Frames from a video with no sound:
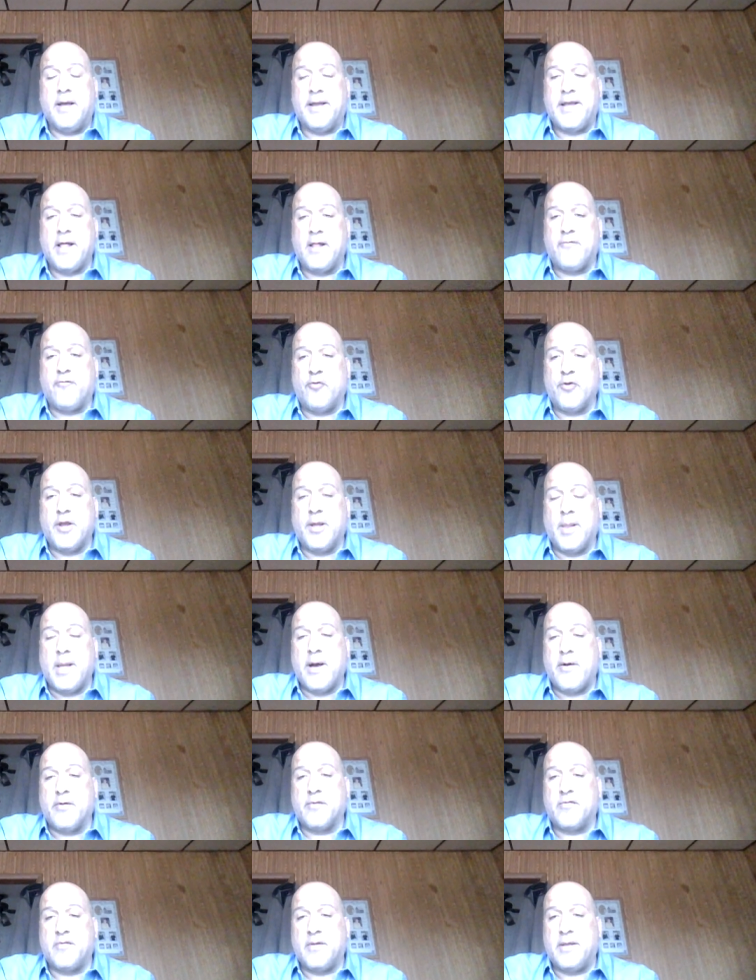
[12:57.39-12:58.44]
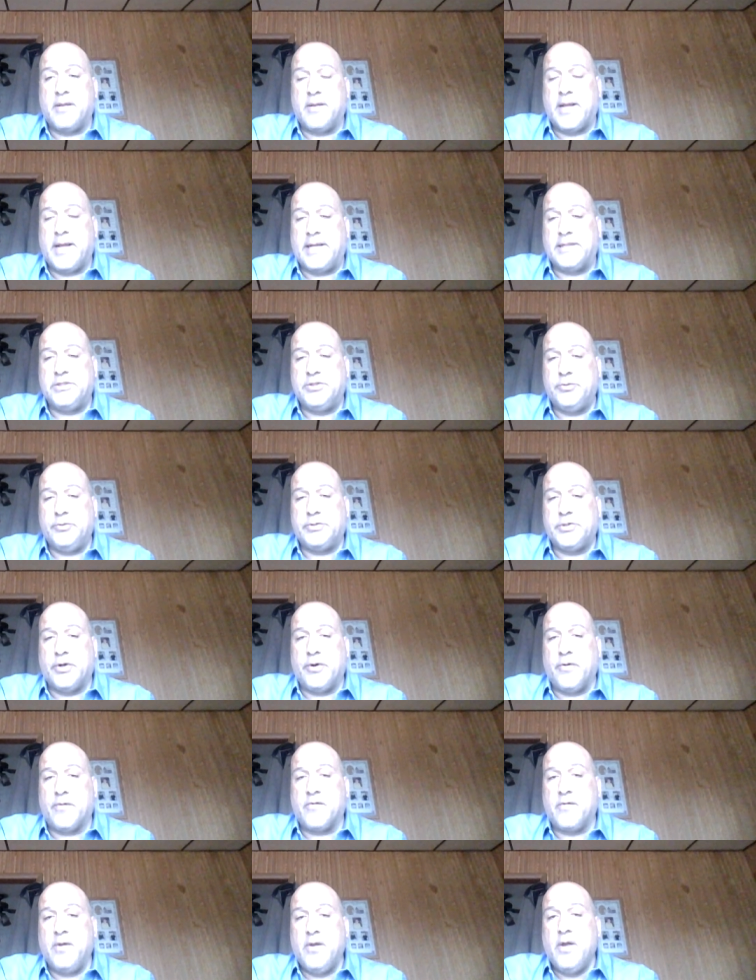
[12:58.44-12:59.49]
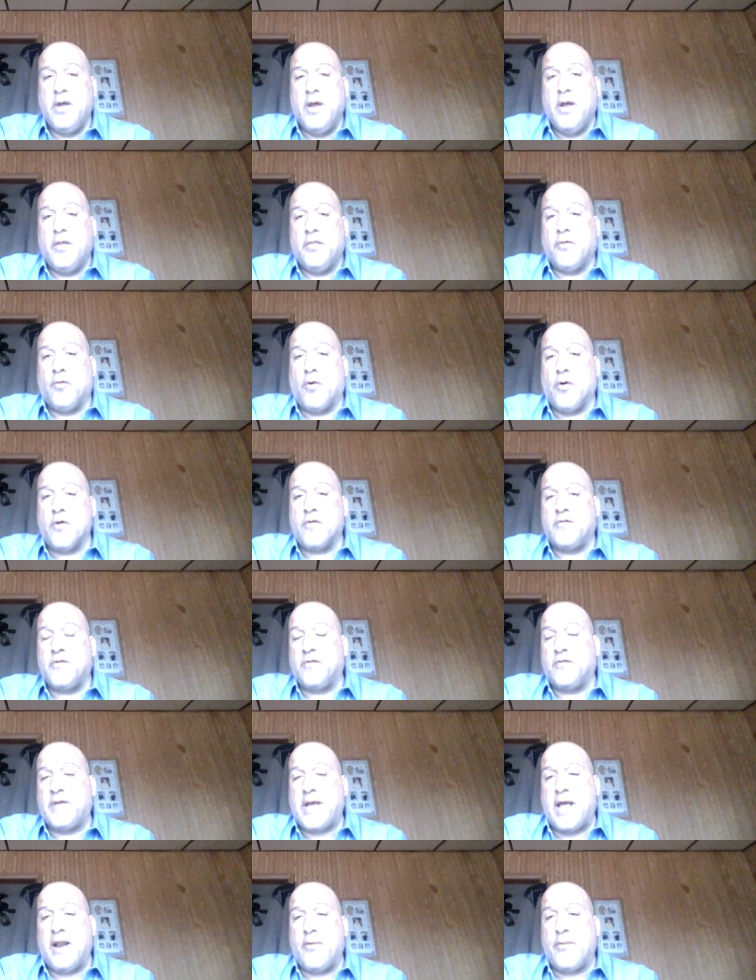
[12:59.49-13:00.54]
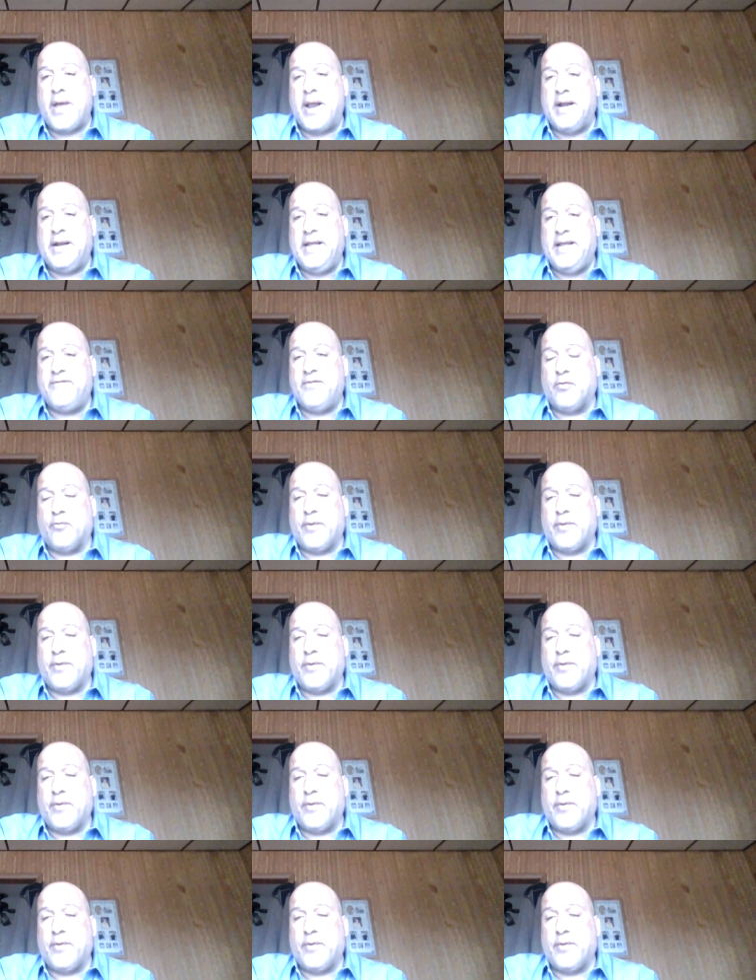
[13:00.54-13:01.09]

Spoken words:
California allowance at 2 turns. The horse just kind of ran an even